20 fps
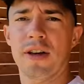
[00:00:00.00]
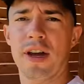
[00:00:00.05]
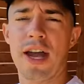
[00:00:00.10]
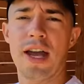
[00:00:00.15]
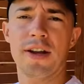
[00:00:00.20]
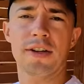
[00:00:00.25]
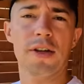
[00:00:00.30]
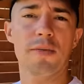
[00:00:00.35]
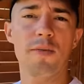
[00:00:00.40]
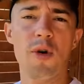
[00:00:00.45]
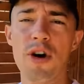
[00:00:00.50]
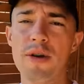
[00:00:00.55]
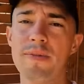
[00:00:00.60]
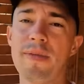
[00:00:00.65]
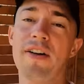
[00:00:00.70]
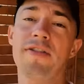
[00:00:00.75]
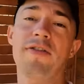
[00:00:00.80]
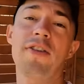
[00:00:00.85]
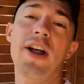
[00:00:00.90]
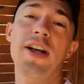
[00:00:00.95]
And good morning,
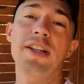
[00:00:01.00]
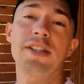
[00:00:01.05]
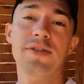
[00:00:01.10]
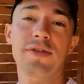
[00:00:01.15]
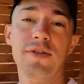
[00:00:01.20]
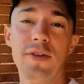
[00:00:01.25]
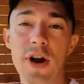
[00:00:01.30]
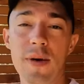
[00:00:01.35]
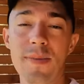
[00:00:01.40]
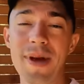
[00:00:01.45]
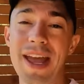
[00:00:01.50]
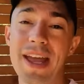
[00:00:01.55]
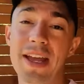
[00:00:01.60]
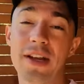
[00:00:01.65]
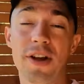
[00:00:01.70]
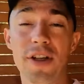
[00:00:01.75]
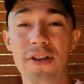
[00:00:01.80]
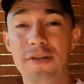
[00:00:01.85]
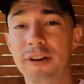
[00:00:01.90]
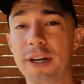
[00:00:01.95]
my friends, from
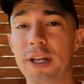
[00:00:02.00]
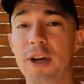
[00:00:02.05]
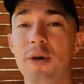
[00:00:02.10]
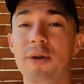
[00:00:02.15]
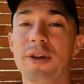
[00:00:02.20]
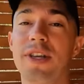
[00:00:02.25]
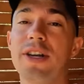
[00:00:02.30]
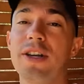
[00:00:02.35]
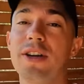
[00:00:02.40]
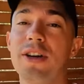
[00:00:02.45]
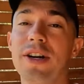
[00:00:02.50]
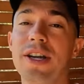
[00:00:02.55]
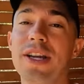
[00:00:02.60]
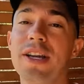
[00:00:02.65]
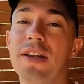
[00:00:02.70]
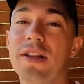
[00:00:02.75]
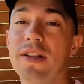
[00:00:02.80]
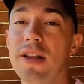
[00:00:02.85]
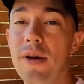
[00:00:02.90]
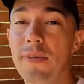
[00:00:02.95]
another video here
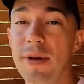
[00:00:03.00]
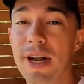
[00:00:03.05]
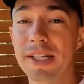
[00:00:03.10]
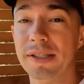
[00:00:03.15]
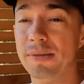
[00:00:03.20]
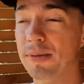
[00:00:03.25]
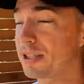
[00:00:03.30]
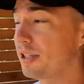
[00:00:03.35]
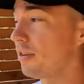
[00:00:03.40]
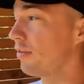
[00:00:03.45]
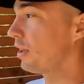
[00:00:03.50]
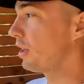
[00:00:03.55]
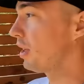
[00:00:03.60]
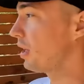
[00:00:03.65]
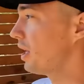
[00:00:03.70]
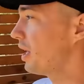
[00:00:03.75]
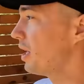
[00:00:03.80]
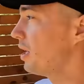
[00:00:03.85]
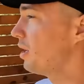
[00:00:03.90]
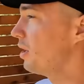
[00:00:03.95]
in Lebanon,
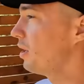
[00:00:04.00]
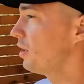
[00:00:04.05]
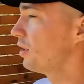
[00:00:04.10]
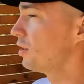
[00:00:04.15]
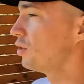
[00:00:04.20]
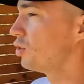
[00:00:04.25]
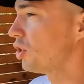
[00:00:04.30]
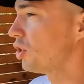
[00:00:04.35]
specifically in